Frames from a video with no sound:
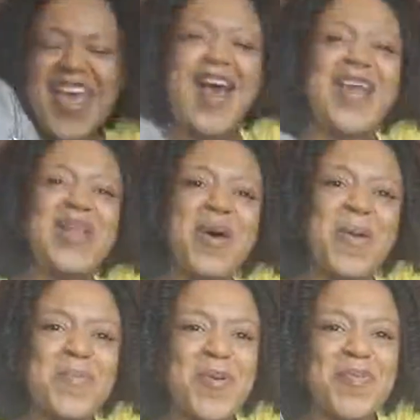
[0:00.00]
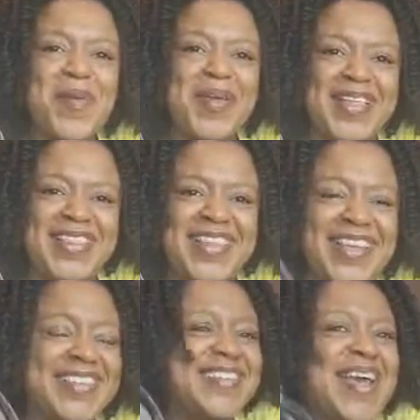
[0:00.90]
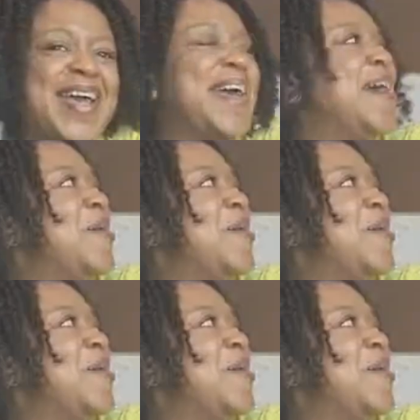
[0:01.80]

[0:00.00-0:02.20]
I know I'm promoting this, yeah,